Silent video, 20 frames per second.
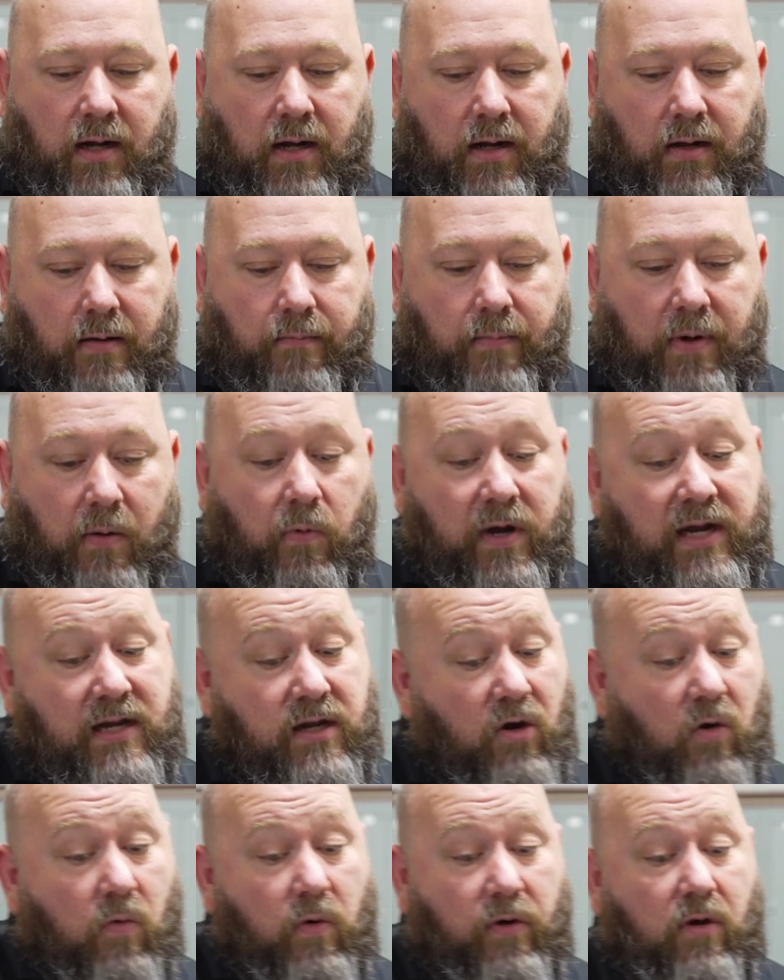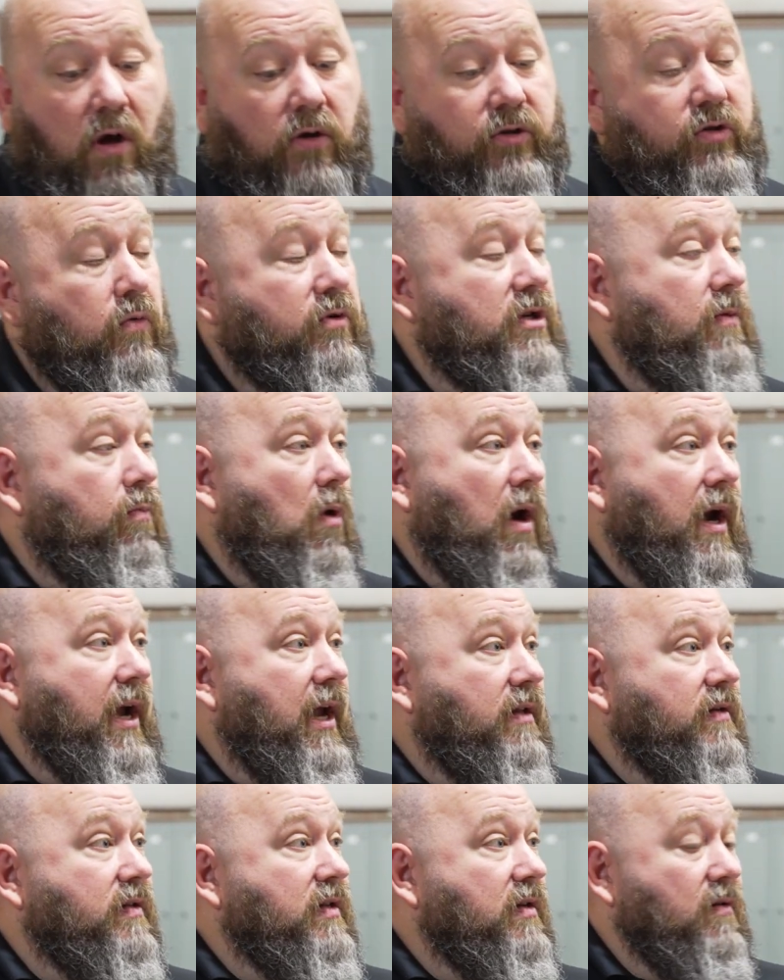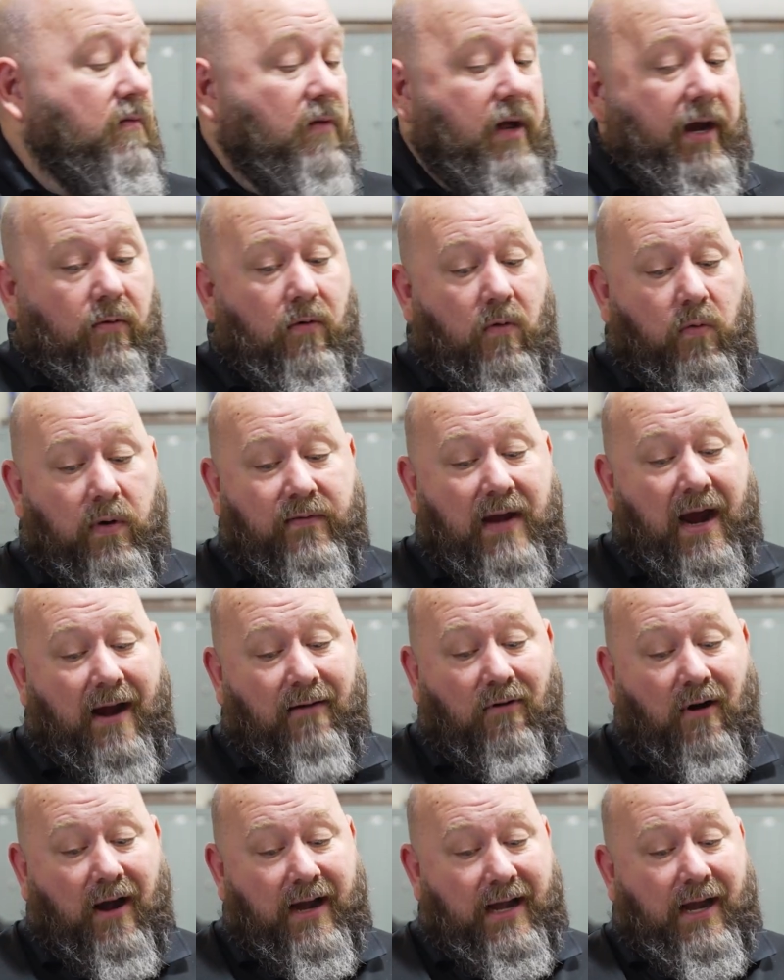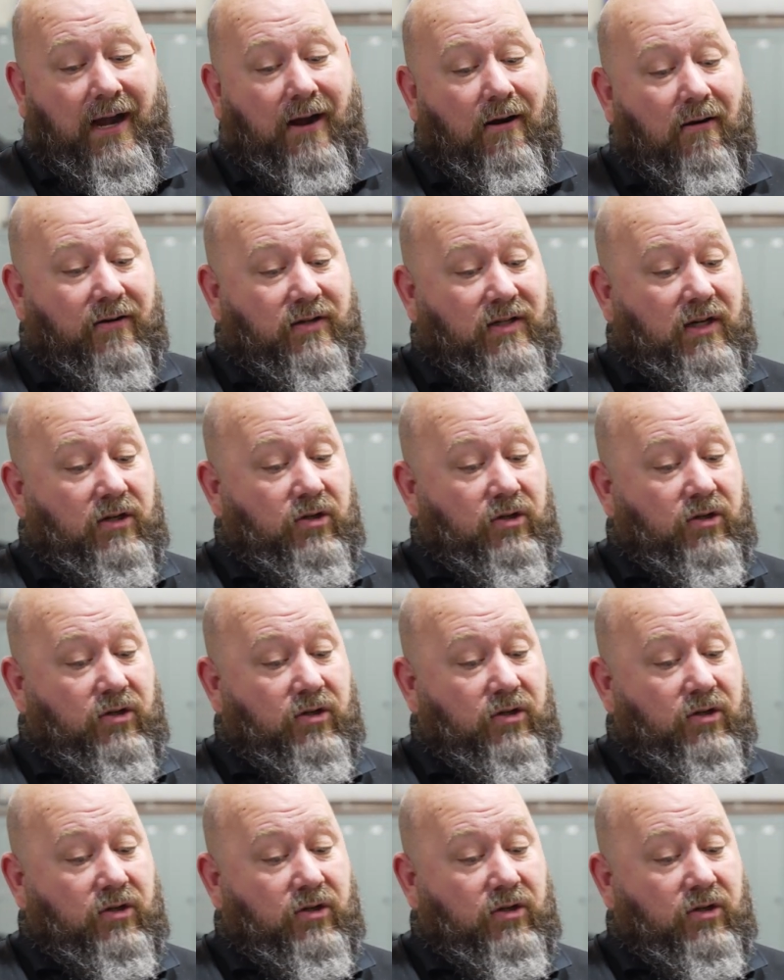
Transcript: And we deal with all sorts of brands. Like what we've got right here is